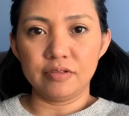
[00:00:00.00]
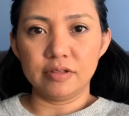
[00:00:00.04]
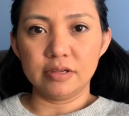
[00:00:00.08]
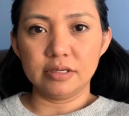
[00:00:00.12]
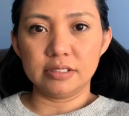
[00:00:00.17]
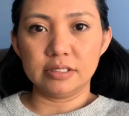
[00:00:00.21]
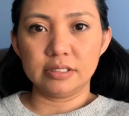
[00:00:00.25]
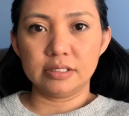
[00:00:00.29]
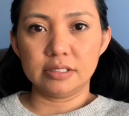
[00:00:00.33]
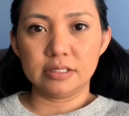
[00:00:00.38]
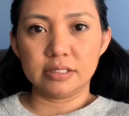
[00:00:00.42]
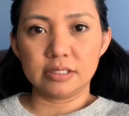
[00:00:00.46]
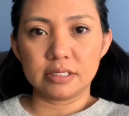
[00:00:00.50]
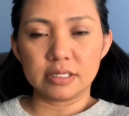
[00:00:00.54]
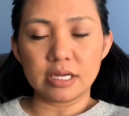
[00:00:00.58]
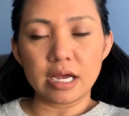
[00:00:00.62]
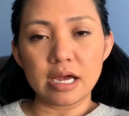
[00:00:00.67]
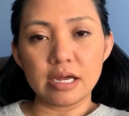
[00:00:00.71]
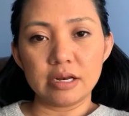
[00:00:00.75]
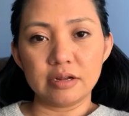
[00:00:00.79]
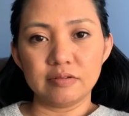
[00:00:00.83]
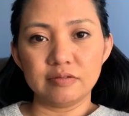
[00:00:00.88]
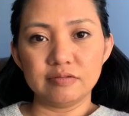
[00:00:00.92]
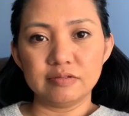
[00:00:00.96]
this
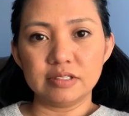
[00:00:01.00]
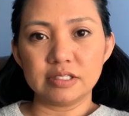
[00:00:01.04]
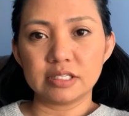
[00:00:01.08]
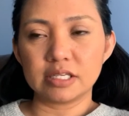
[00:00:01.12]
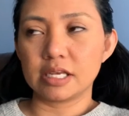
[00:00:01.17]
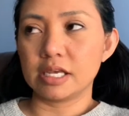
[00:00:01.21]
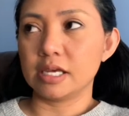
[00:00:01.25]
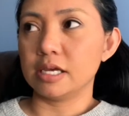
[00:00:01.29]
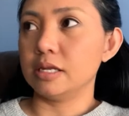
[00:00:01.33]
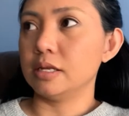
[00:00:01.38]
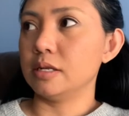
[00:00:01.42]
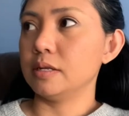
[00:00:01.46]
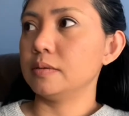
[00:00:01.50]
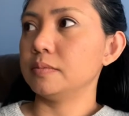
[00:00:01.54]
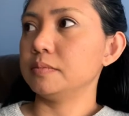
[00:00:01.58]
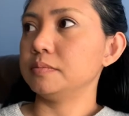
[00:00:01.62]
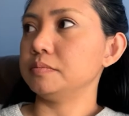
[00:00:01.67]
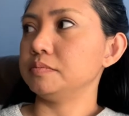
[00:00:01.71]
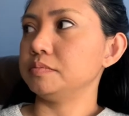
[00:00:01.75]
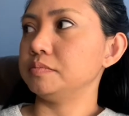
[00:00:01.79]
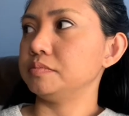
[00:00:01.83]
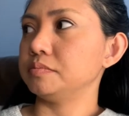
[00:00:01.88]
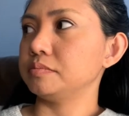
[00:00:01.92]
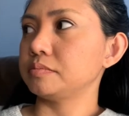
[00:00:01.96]
kind of skin,
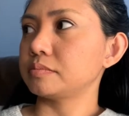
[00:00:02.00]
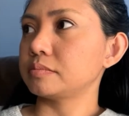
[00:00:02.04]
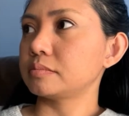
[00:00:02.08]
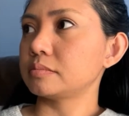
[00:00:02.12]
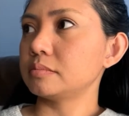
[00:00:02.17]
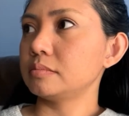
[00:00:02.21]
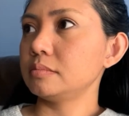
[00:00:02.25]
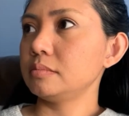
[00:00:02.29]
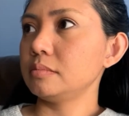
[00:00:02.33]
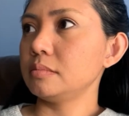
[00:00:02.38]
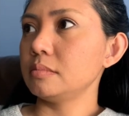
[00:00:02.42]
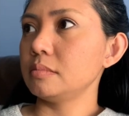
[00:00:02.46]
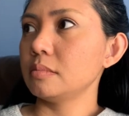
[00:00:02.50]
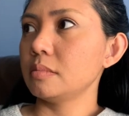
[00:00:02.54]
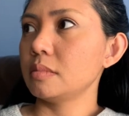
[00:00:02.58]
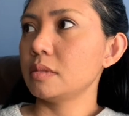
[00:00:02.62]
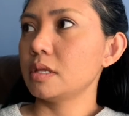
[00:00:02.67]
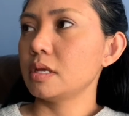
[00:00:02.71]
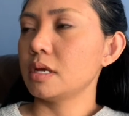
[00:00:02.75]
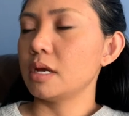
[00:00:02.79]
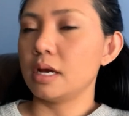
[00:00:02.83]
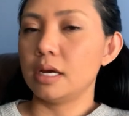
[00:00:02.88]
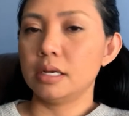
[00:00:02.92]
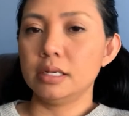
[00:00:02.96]

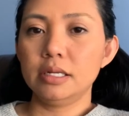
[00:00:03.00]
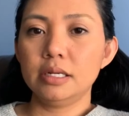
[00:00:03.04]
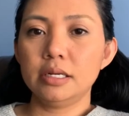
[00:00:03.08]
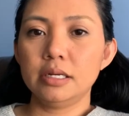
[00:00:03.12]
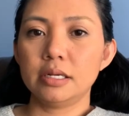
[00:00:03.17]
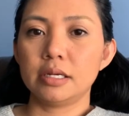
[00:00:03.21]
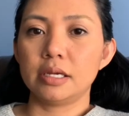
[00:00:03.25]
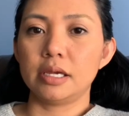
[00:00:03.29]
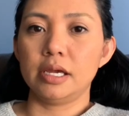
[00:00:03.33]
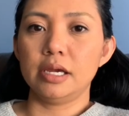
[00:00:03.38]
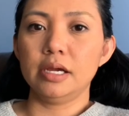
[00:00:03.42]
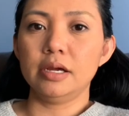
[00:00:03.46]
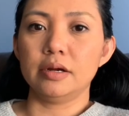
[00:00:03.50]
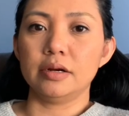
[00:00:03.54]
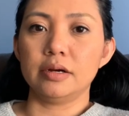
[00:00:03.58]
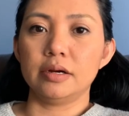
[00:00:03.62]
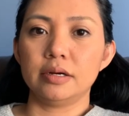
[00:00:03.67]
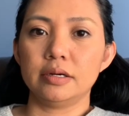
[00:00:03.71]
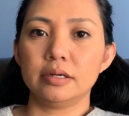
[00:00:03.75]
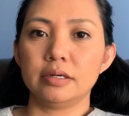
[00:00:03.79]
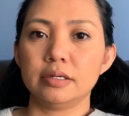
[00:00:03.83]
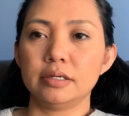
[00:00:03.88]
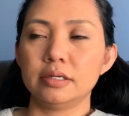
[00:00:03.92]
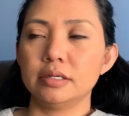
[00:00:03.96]
I didn't care.
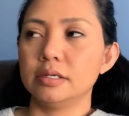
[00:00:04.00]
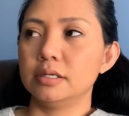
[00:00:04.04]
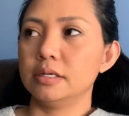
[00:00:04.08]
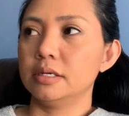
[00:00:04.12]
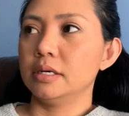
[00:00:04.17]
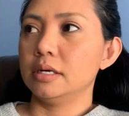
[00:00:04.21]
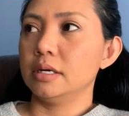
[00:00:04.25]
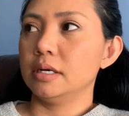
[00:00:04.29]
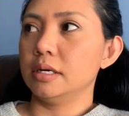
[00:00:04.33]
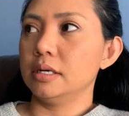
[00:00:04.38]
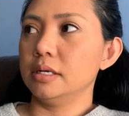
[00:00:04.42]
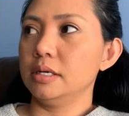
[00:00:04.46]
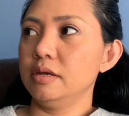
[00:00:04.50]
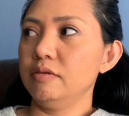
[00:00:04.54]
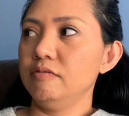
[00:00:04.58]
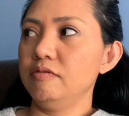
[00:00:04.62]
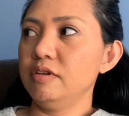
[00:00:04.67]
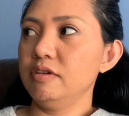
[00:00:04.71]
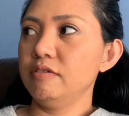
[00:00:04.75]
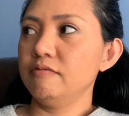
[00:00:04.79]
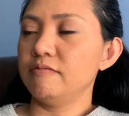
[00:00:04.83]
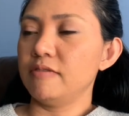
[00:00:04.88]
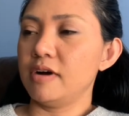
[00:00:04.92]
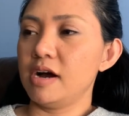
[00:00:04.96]
Even
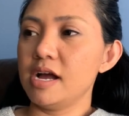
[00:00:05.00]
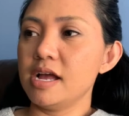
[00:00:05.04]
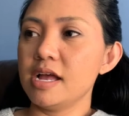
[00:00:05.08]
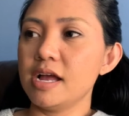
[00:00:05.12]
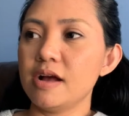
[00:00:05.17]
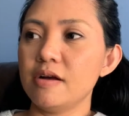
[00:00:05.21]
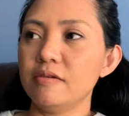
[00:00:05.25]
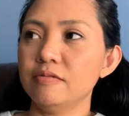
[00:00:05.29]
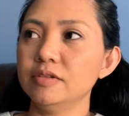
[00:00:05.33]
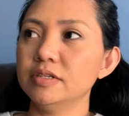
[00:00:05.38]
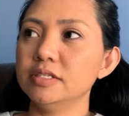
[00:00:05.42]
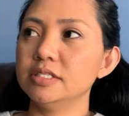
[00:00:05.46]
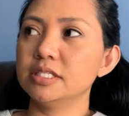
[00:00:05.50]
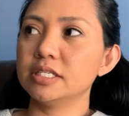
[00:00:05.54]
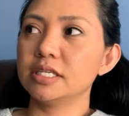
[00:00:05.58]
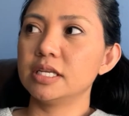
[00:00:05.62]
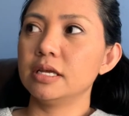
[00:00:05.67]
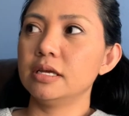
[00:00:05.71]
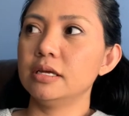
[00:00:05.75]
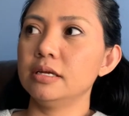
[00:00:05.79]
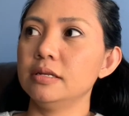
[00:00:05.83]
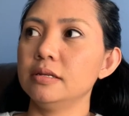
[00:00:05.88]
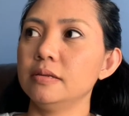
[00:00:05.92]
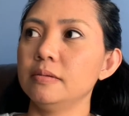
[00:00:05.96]
if I have this
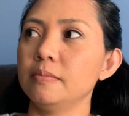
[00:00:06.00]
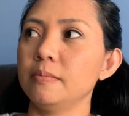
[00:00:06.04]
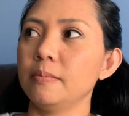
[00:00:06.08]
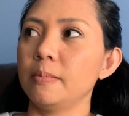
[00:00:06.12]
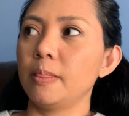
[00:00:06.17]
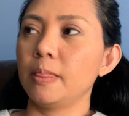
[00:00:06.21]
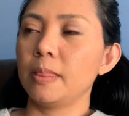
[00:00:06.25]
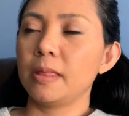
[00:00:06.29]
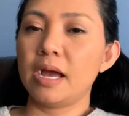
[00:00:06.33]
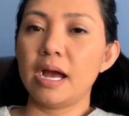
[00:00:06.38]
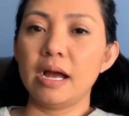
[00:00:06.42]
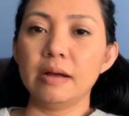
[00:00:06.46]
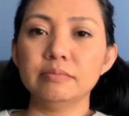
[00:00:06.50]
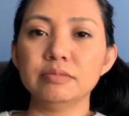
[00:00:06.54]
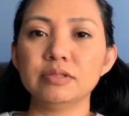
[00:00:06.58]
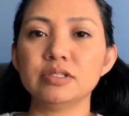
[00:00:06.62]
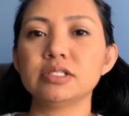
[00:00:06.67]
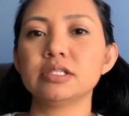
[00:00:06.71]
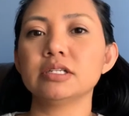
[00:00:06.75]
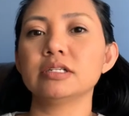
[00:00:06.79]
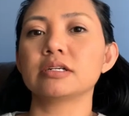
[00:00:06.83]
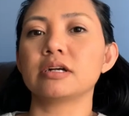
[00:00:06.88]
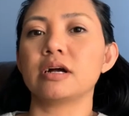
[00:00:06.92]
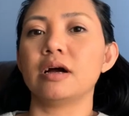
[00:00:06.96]
skin, I'm
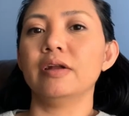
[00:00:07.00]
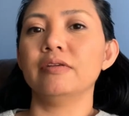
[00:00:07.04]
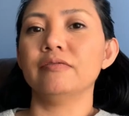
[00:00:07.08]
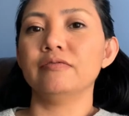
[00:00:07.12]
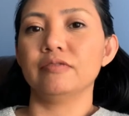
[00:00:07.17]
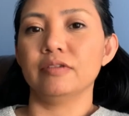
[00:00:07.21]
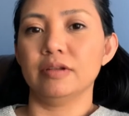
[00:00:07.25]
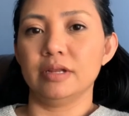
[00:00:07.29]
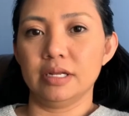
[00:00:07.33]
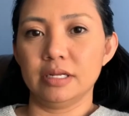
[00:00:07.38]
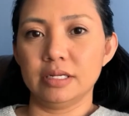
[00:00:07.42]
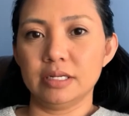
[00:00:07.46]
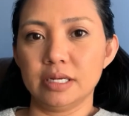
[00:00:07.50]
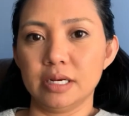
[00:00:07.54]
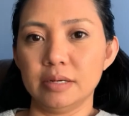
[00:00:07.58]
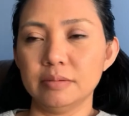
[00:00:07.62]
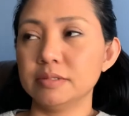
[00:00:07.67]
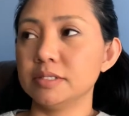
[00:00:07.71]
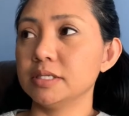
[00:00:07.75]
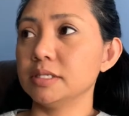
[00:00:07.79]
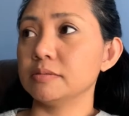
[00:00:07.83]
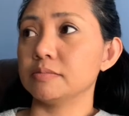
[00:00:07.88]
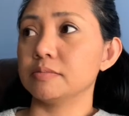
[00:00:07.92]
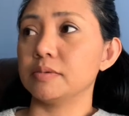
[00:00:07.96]
still confident. I'm
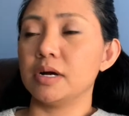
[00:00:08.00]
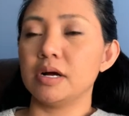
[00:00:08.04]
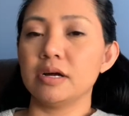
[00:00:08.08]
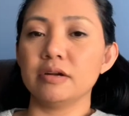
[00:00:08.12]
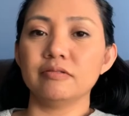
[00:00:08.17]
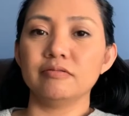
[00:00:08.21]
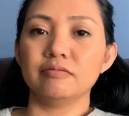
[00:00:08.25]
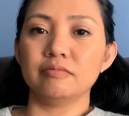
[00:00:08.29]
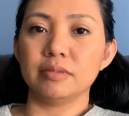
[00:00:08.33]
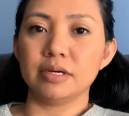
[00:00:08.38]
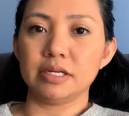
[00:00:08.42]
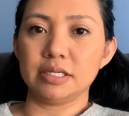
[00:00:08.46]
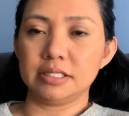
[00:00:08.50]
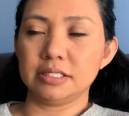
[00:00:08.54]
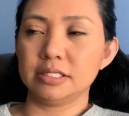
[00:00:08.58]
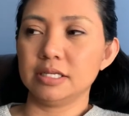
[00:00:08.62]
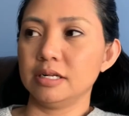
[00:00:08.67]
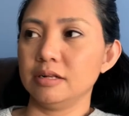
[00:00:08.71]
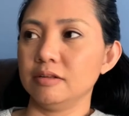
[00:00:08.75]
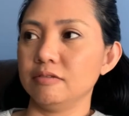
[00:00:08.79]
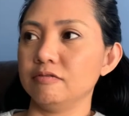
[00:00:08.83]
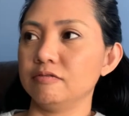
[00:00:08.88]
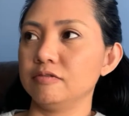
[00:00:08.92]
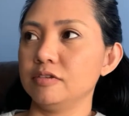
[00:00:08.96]
still proud of
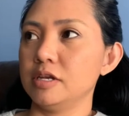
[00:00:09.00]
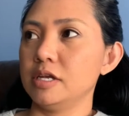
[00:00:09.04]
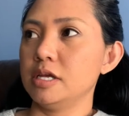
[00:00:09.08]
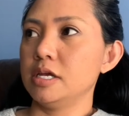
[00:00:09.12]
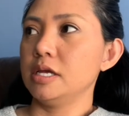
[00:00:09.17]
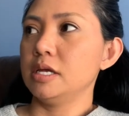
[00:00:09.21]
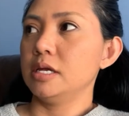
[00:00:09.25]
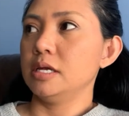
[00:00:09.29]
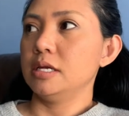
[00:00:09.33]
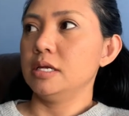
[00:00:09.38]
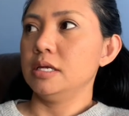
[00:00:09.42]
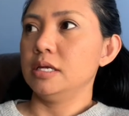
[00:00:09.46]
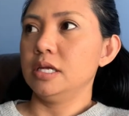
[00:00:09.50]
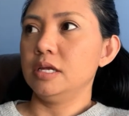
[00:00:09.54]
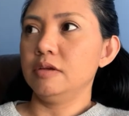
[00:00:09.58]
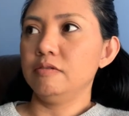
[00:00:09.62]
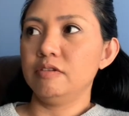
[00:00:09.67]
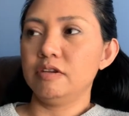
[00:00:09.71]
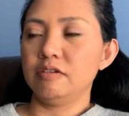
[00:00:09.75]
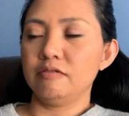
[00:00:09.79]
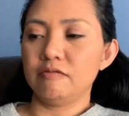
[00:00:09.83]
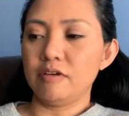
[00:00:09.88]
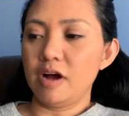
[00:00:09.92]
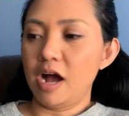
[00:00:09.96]
myself. Even
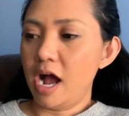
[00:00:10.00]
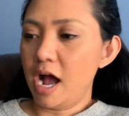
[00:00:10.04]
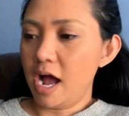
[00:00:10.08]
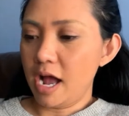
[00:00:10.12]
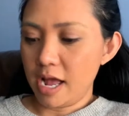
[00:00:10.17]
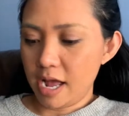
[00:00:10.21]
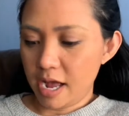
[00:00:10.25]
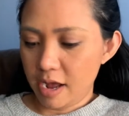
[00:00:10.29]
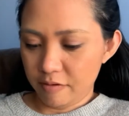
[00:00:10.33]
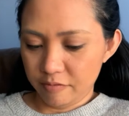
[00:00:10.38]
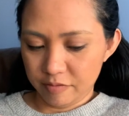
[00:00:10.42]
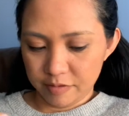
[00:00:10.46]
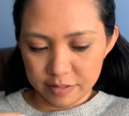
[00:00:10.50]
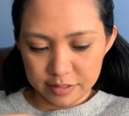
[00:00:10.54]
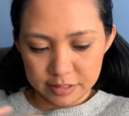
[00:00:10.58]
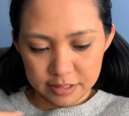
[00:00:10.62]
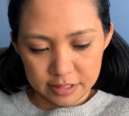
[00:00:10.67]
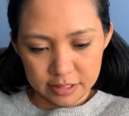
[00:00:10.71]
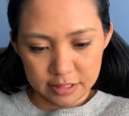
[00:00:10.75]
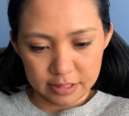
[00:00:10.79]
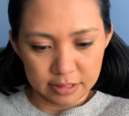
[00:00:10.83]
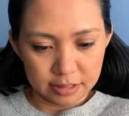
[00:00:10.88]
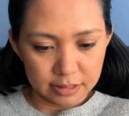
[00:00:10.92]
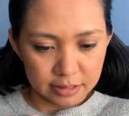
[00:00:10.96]
if I have
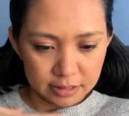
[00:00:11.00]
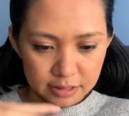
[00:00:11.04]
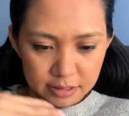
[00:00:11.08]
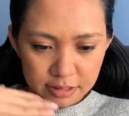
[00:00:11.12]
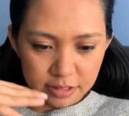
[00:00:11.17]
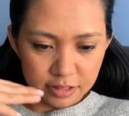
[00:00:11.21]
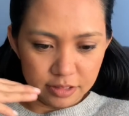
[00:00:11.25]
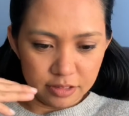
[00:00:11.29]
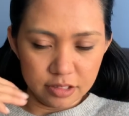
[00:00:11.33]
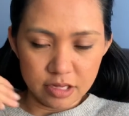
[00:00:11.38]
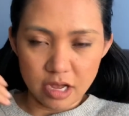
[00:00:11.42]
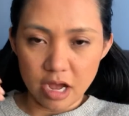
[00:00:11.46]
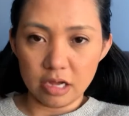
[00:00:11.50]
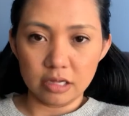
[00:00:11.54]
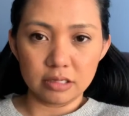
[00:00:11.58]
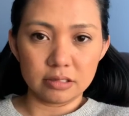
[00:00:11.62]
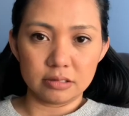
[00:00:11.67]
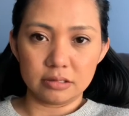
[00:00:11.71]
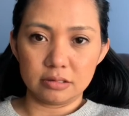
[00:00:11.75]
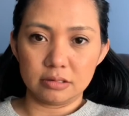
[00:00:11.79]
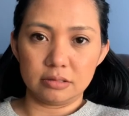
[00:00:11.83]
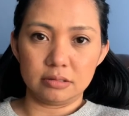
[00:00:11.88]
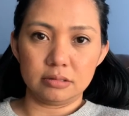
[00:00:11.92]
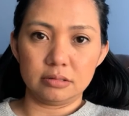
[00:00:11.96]
this
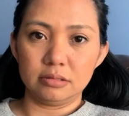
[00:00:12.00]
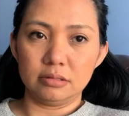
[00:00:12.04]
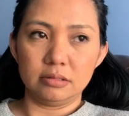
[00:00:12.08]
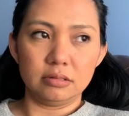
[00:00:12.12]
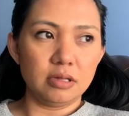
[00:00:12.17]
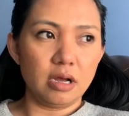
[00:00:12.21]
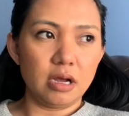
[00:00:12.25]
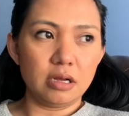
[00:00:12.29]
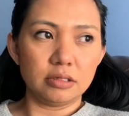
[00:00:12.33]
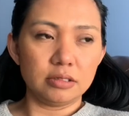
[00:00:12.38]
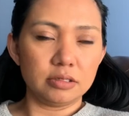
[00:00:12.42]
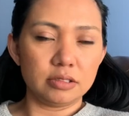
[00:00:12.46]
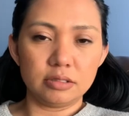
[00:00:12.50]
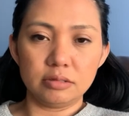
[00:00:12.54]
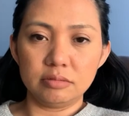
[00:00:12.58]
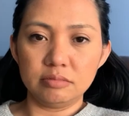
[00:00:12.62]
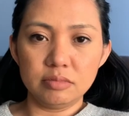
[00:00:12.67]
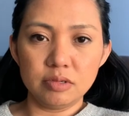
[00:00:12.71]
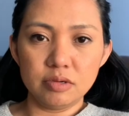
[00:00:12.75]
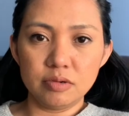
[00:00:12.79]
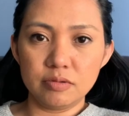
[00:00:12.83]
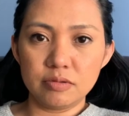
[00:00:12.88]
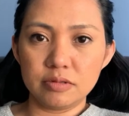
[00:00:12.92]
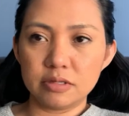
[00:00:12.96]

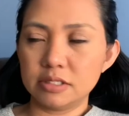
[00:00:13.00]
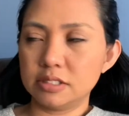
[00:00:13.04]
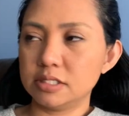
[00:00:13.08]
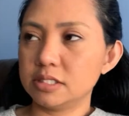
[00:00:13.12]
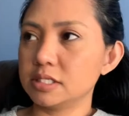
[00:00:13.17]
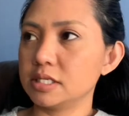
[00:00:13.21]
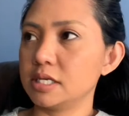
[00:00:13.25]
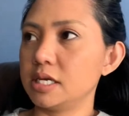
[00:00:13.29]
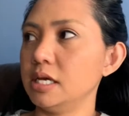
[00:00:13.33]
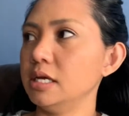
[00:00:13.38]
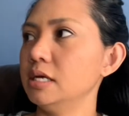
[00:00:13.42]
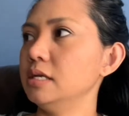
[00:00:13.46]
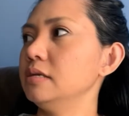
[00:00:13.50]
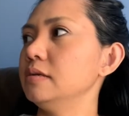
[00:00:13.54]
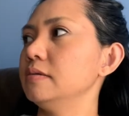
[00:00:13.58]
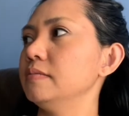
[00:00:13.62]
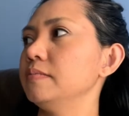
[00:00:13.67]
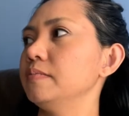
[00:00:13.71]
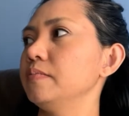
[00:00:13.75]
non-smooth skin,